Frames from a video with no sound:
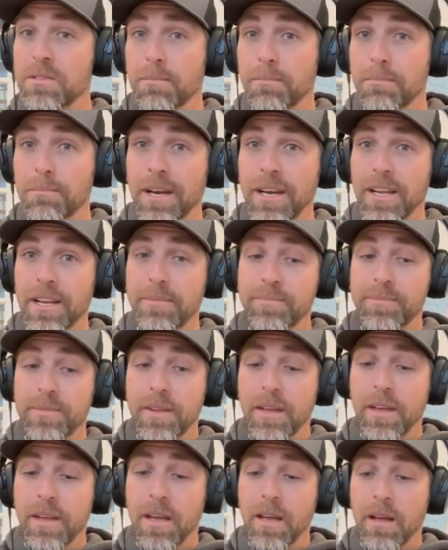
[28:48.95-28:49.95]
But
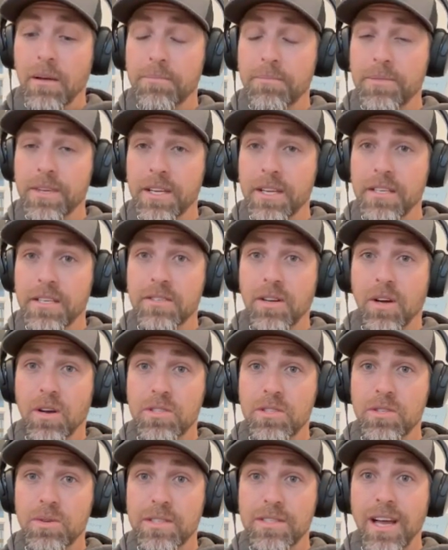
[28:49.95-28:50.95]
it is
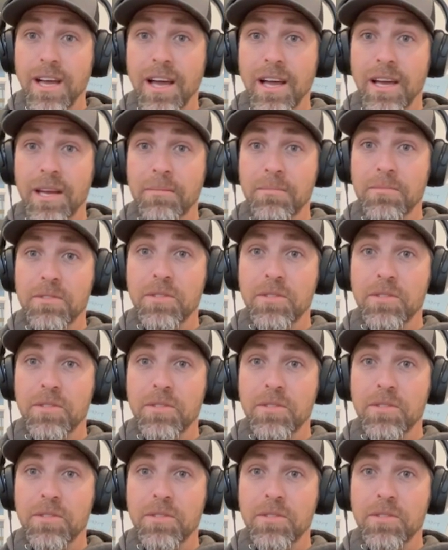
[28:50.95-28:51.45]
also a time